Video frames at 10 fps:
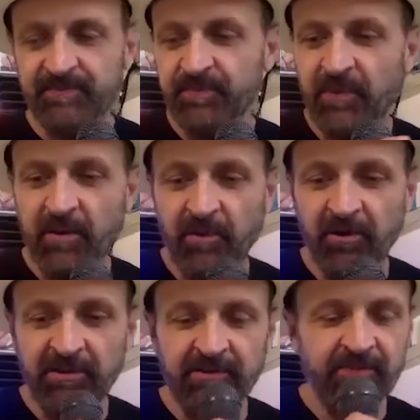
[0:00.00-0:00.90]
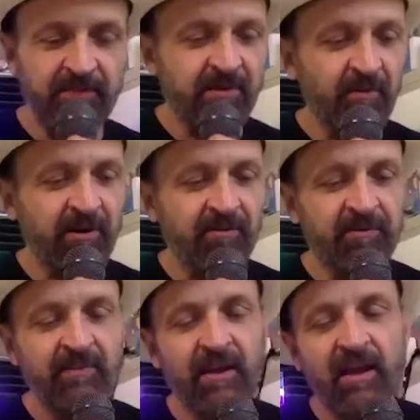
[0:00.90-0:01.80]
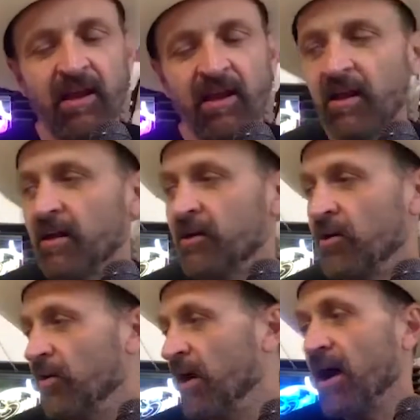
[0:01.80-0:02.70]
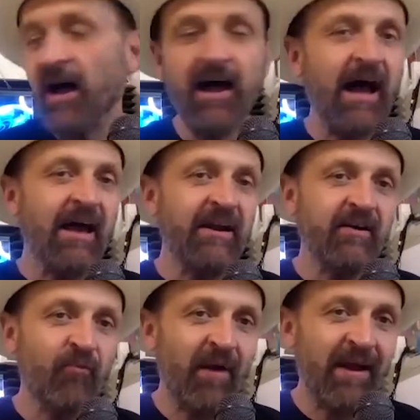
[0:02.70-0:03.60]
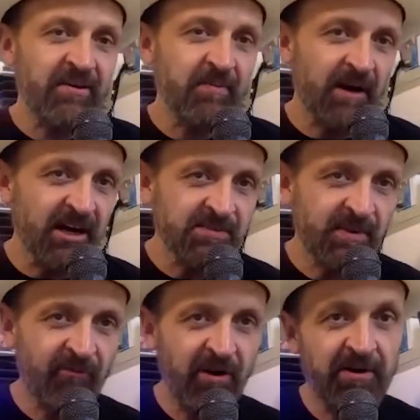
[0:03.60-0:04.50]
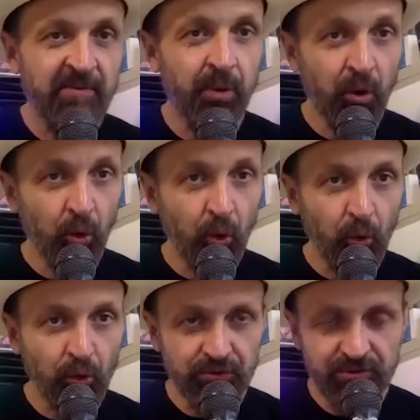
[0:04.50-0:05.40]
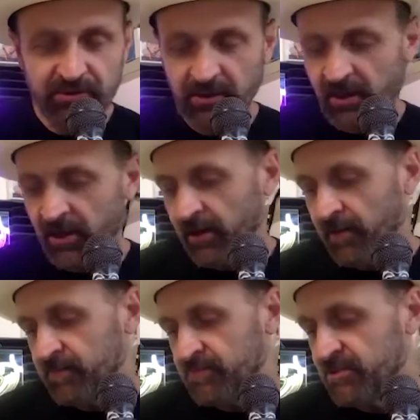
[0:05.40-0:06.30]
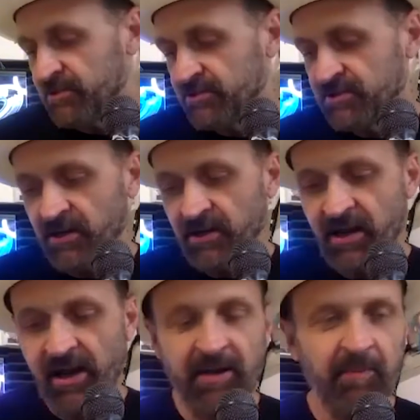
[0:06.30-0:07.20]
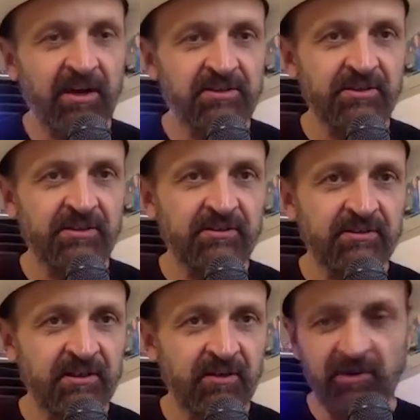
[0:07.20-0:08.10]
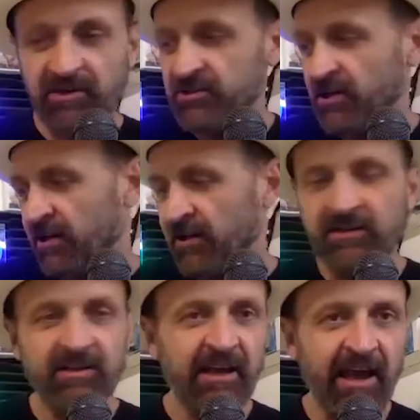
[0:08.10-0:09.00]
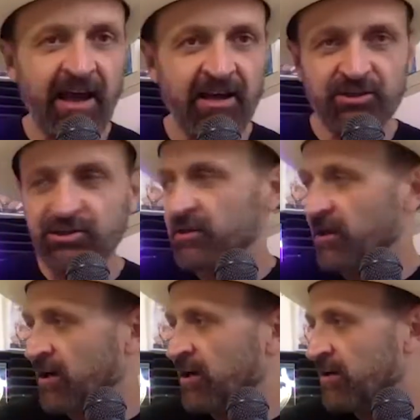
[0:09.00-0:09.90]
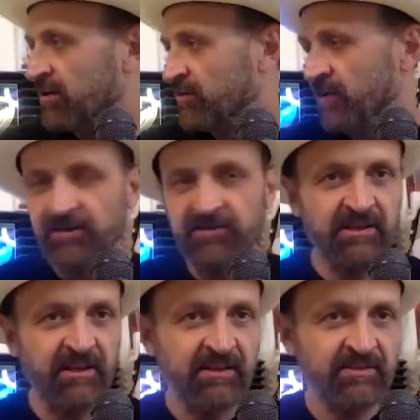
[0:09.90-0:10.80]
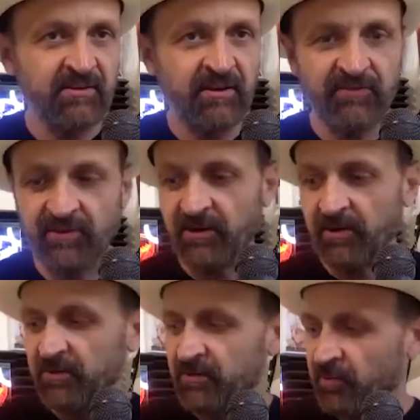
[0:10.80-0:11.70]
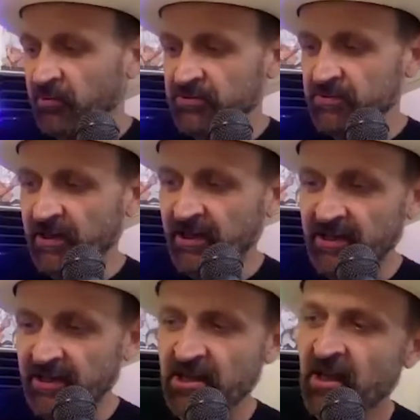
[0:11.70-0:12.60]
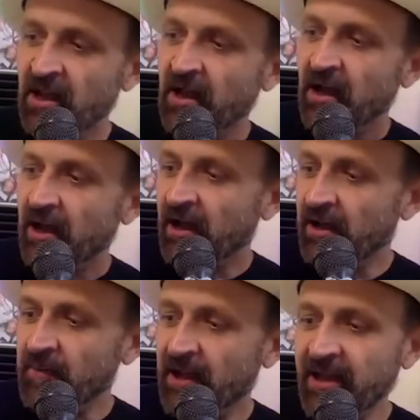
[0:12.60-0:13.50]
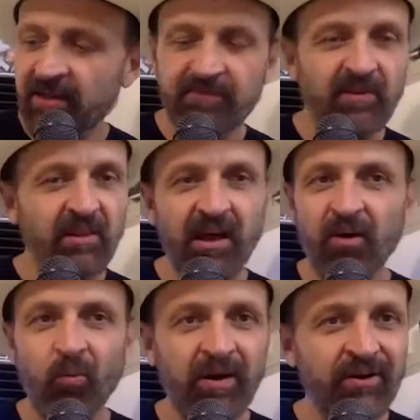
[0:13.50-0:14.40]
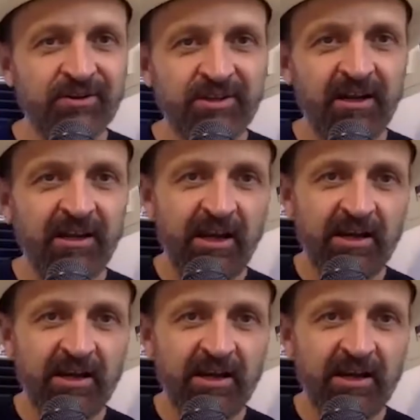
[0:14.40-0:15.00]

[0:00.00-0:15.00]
Bob Marley and whatever. Cool. I didn't have random buys. We have random pools since I'm actually covering a Johnny Cash record today. So I figured I would pull some Johnny Cash. I have a lot of weird Johnny Cash